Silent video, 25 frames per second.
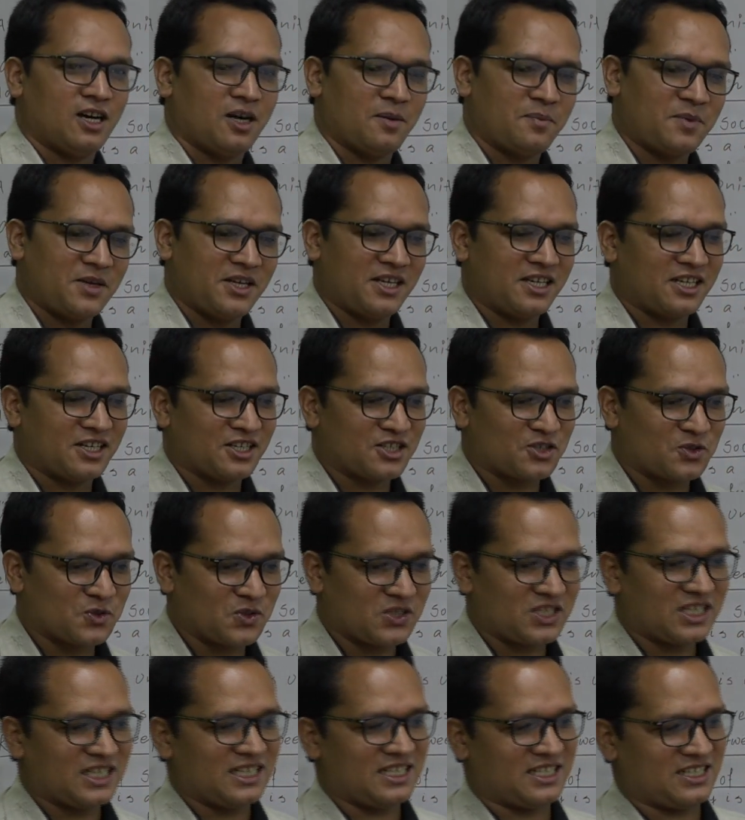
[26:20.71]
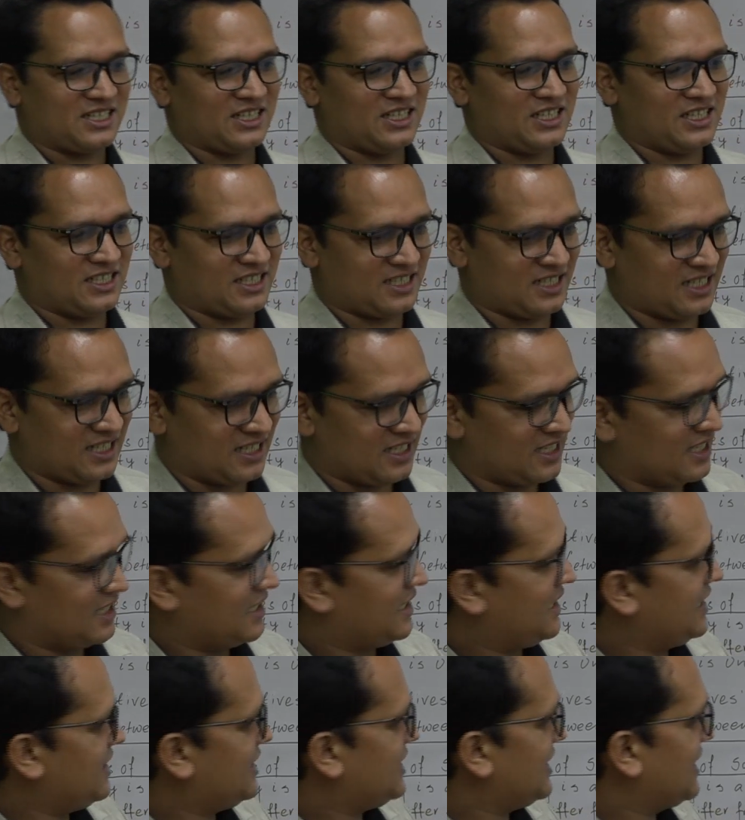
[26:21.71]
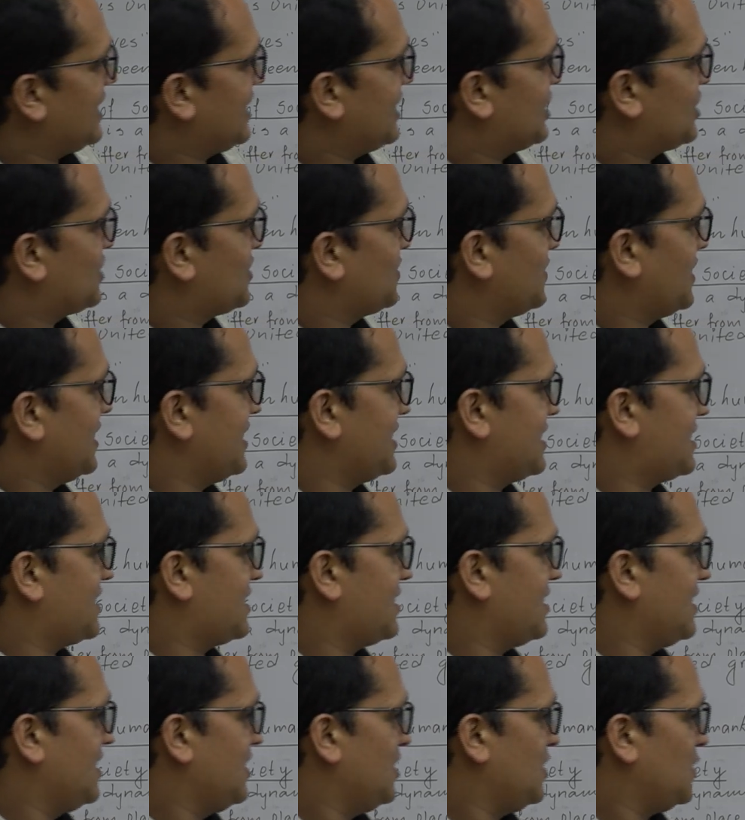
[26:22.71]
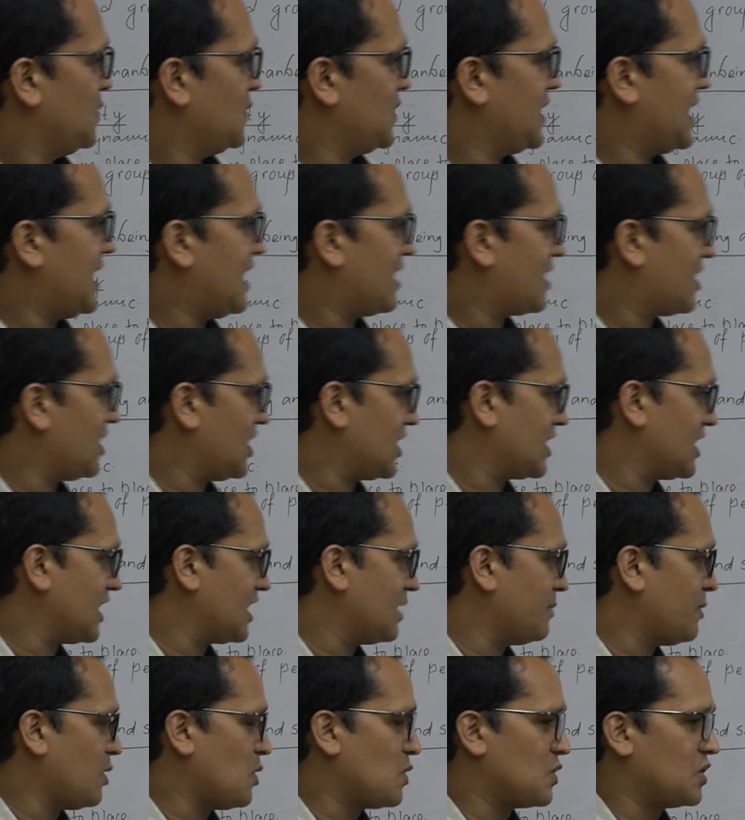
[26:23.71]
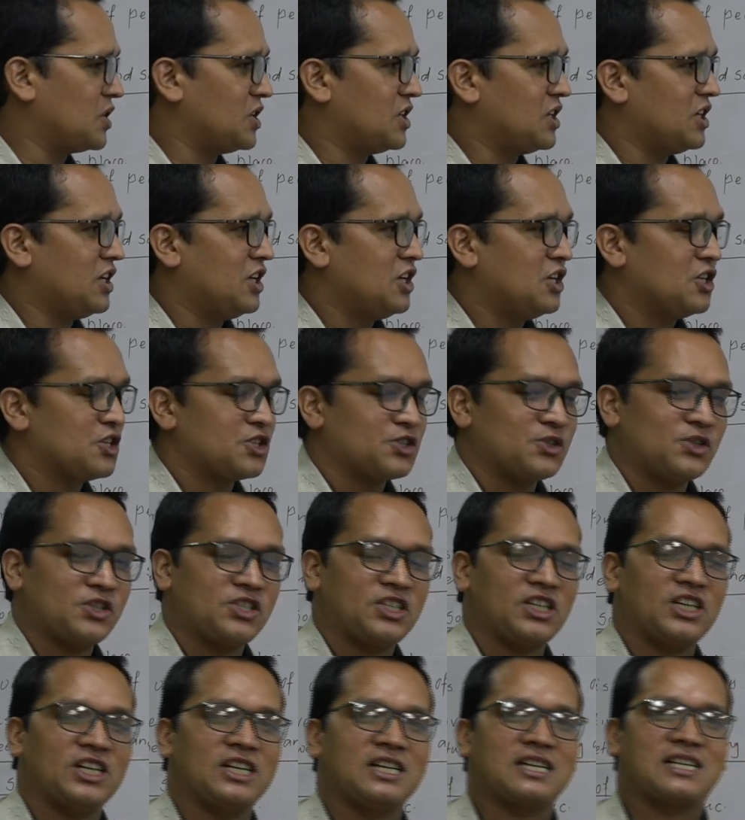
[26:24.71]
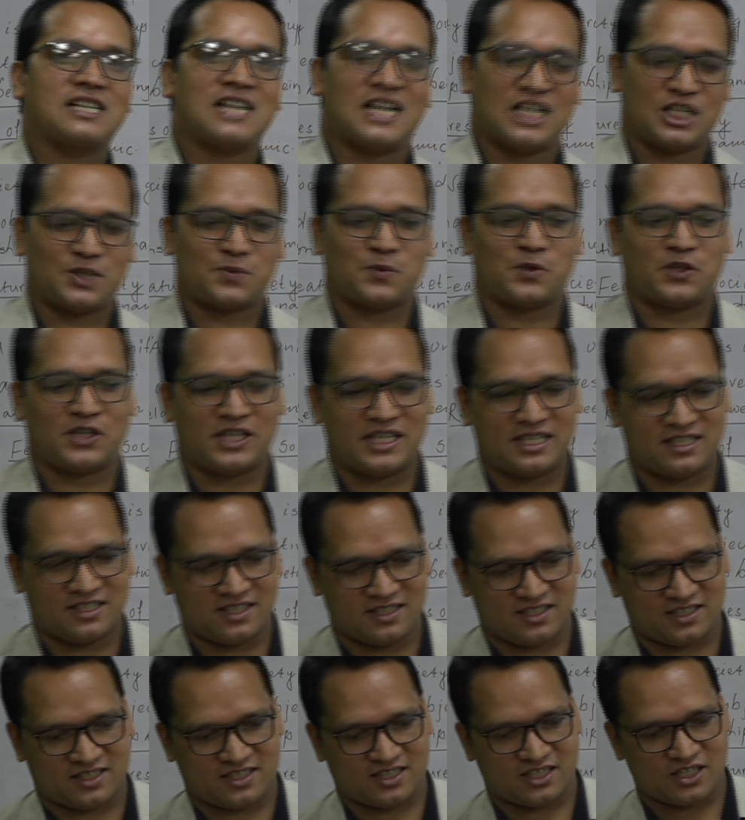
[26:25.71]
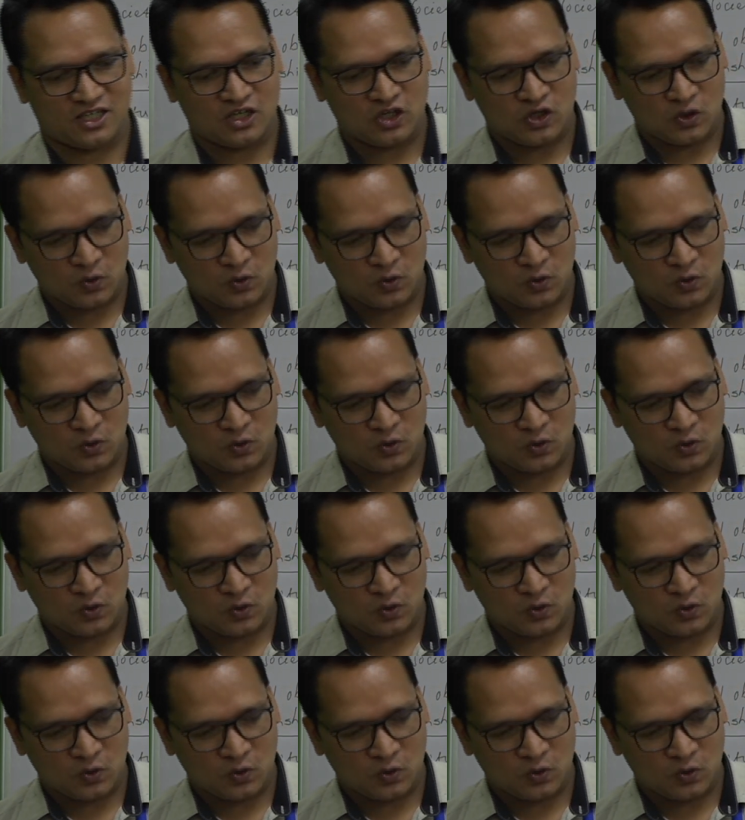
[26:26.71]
being a social studies teacher and students, we are talking about the social transportations.